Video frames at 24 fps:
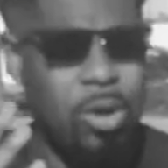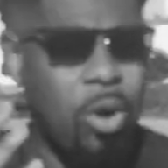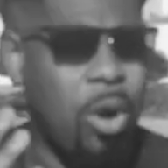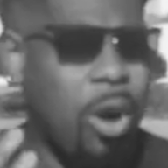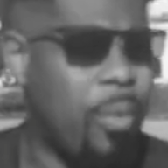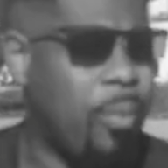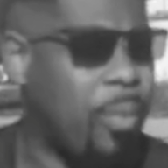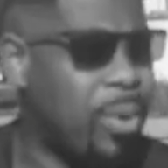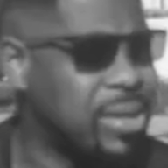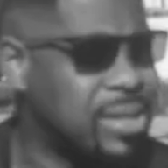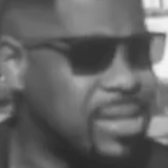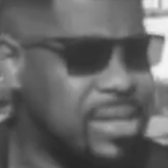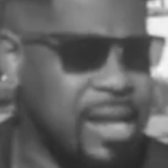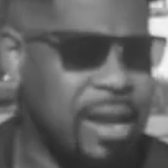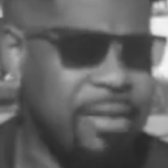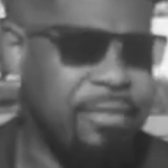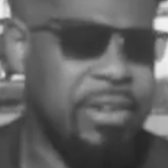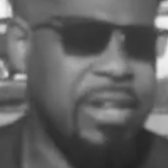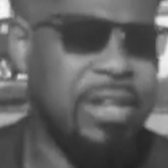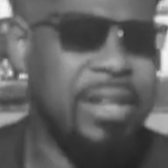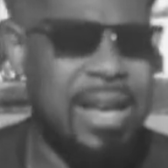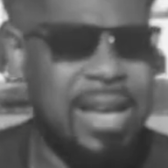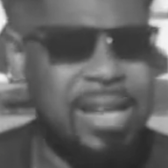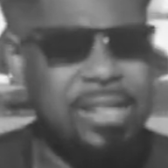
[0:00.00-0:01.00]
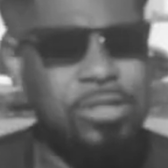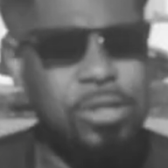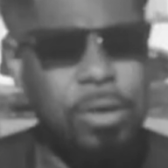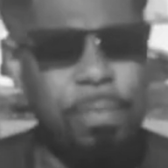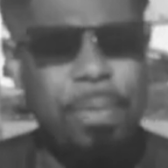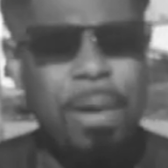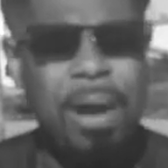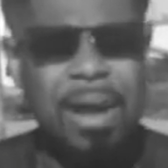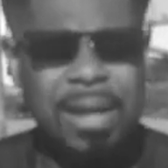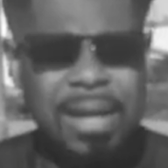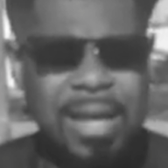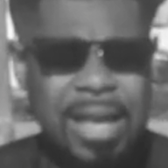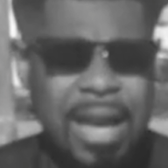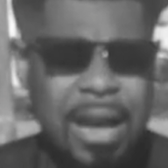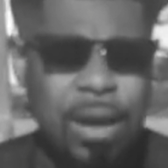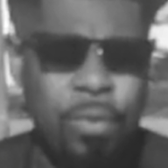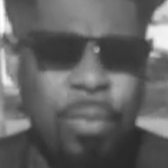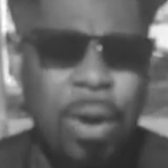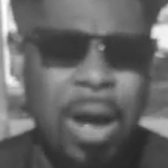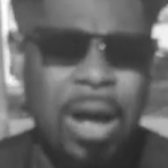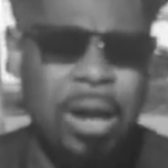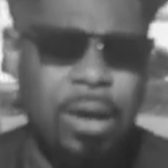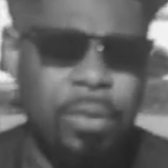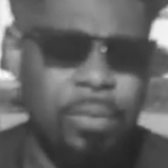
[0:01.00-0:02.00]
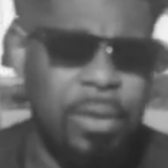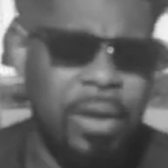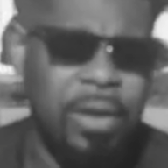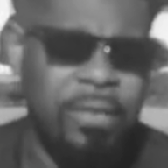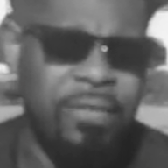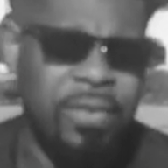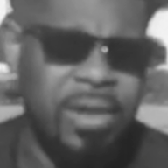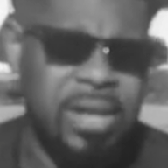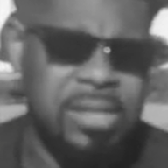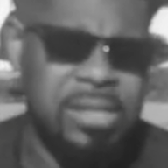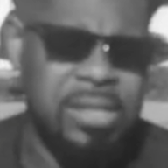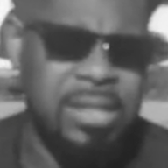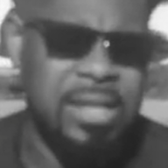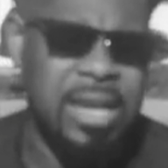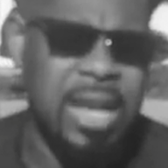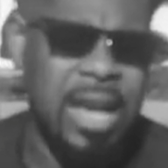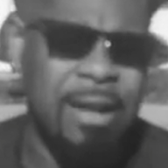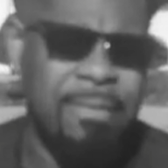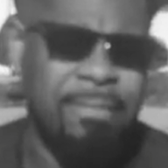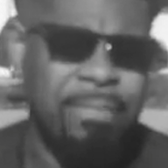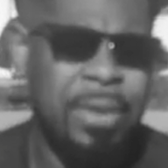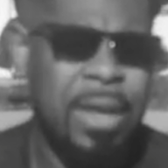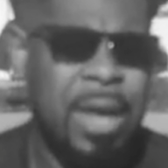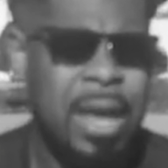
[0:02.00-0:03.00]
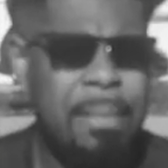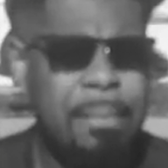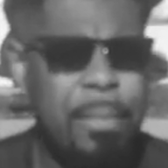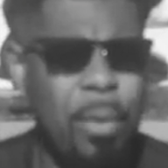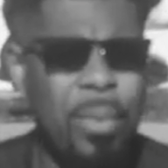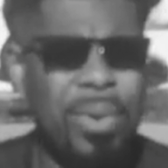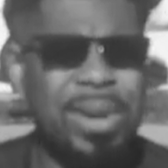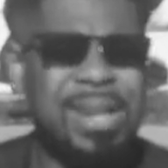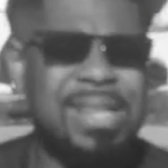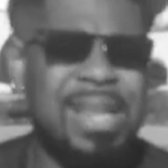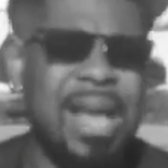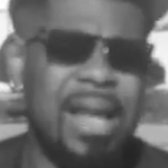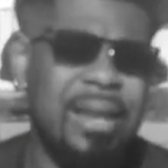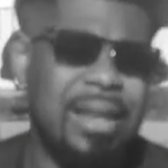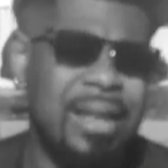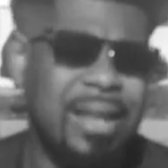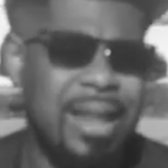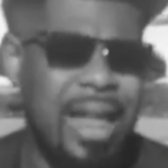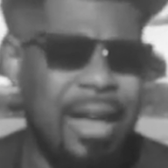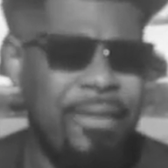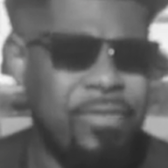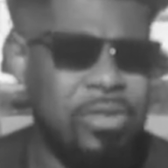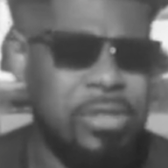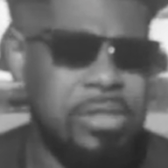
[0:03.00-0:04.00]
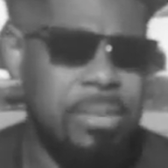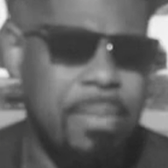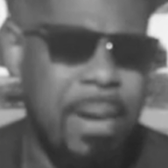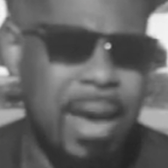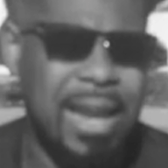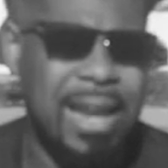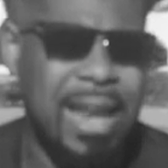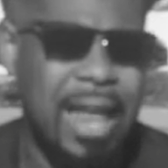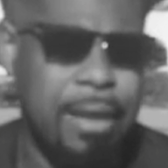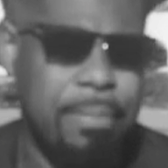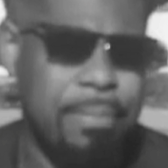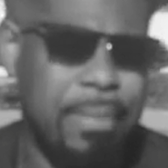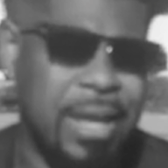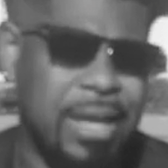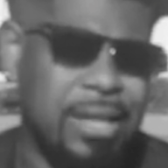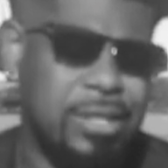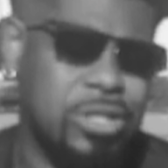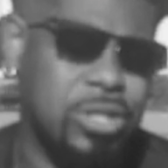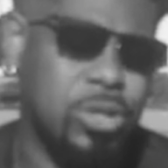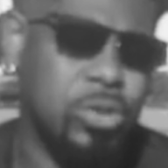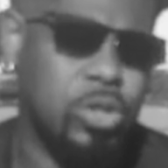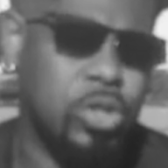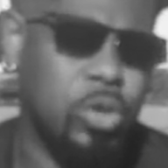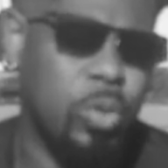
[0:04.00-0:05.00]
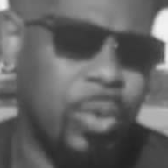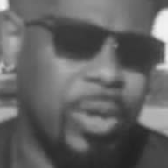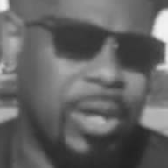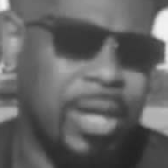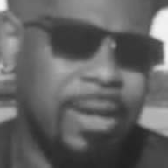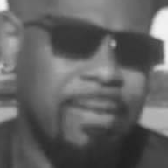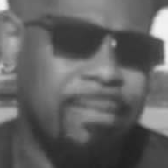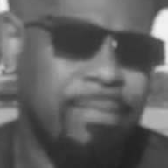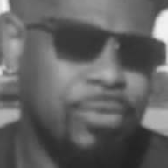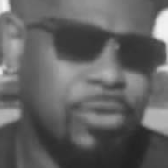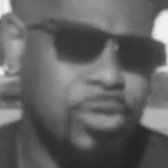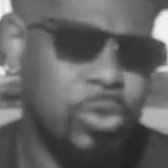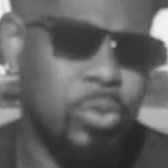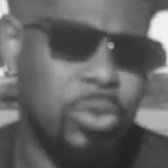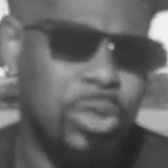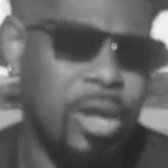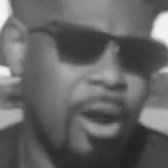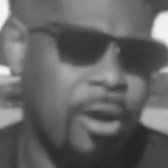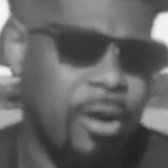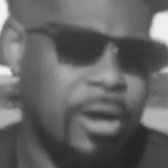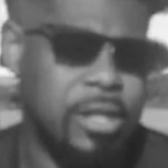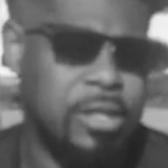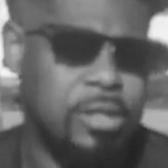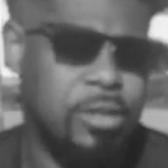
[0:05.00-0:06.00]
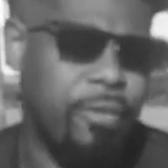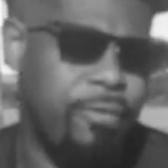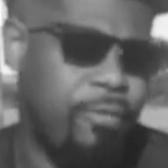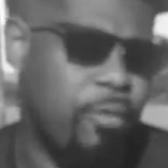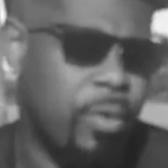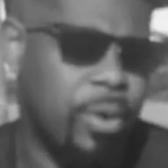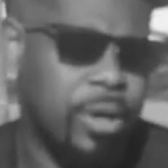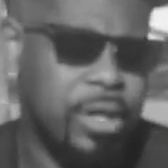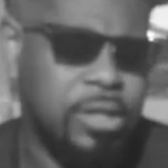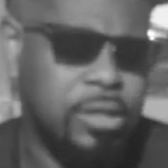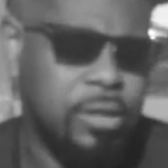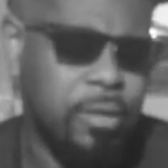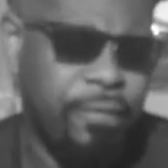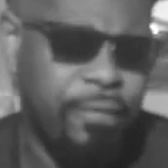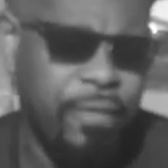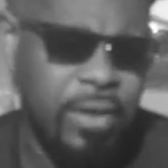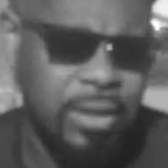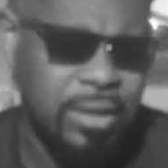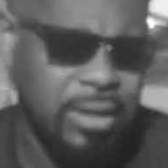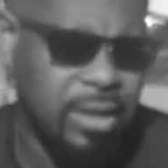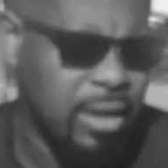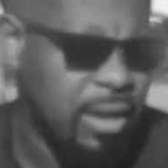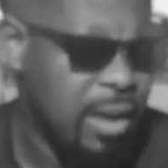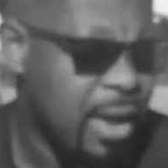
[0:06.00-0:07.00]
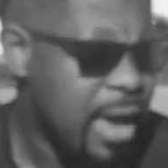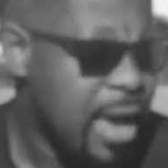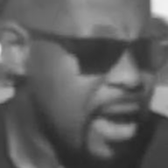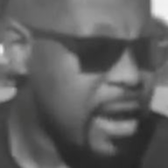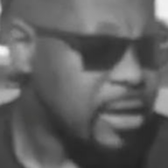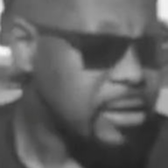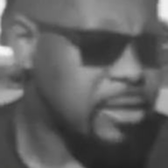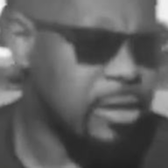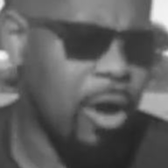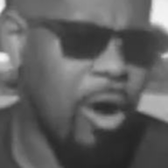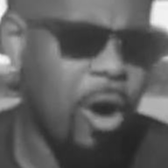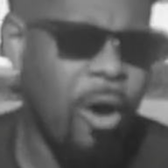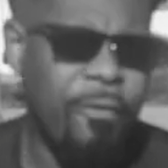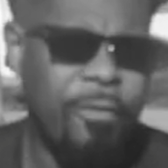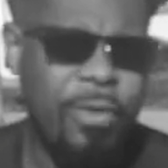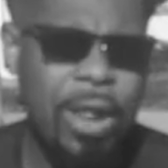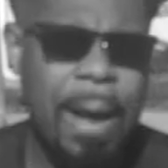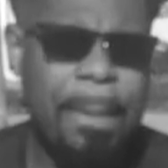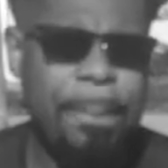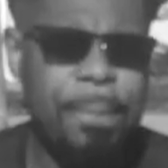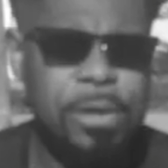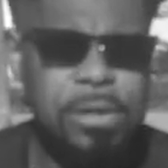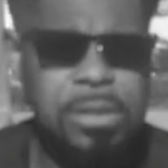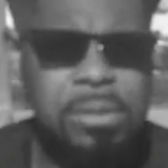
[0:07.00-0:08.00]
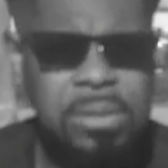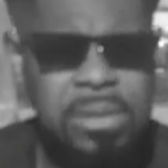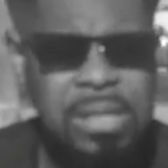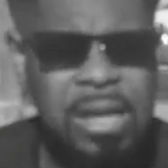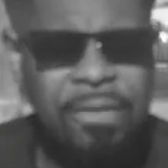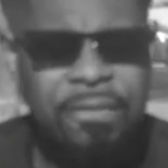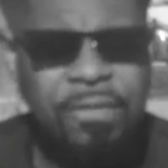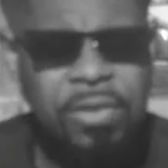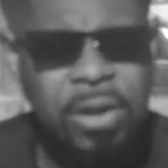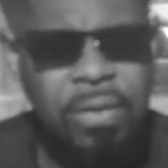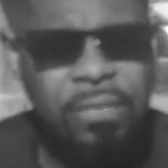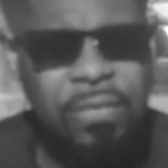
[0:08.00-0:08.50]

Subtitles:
or I'm 170. Yes, you probably can rock a really flexy deck, but what does that look like for somebody like me, 220? 230, 240, 250. So hopefully I put some stuff in the